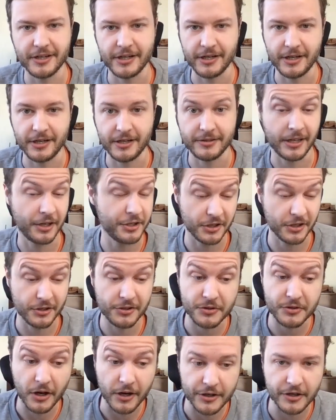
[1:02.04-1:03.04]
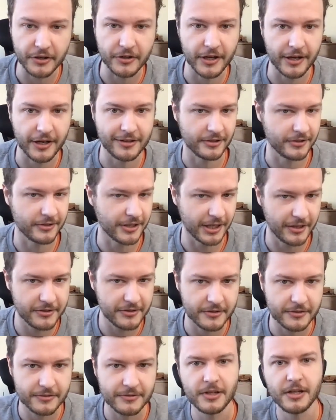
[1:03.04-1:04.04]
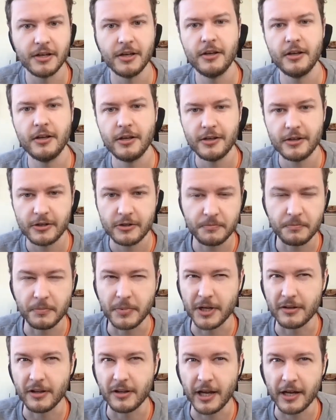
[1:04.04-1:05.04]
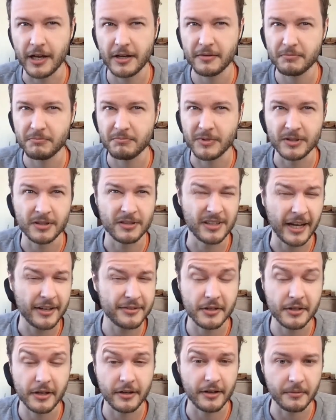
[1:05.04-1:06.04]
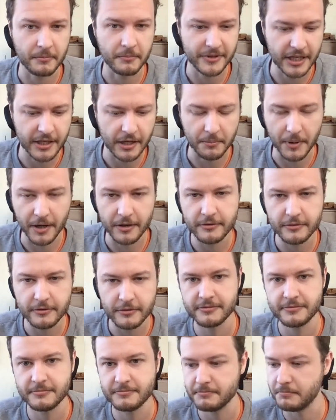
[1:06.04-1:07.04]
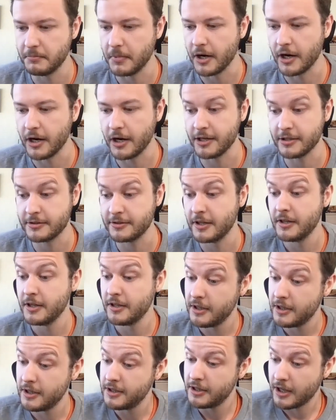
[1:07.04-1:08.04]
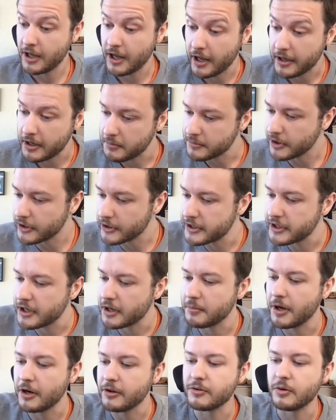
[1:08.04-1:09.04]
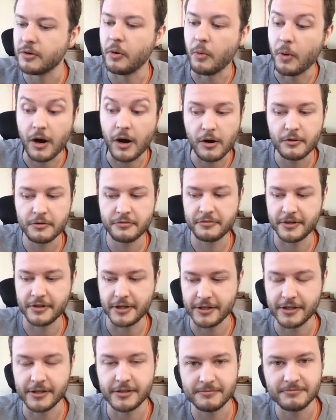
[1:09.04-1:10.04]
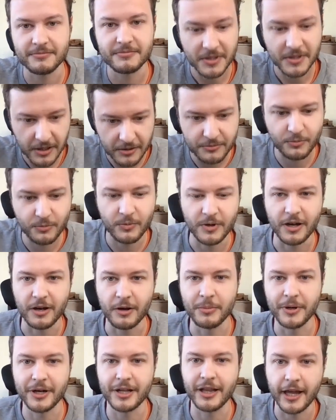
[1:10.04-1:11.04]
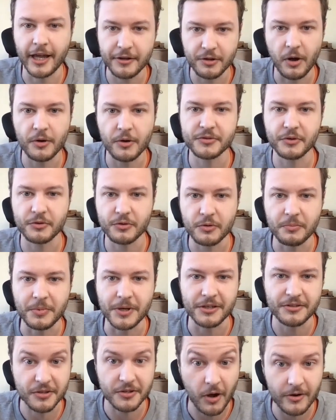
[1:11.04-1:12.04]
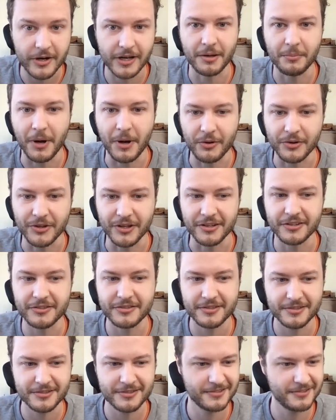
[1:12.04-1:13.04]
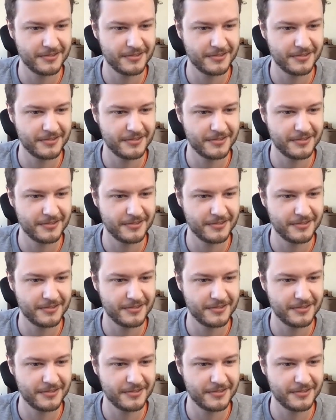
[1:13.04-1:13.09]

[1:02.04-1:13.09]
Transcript: and I just started at Atlassian. It's been like less than a month, but I am learning about OAuth, and I'll be glad also to be talking about this.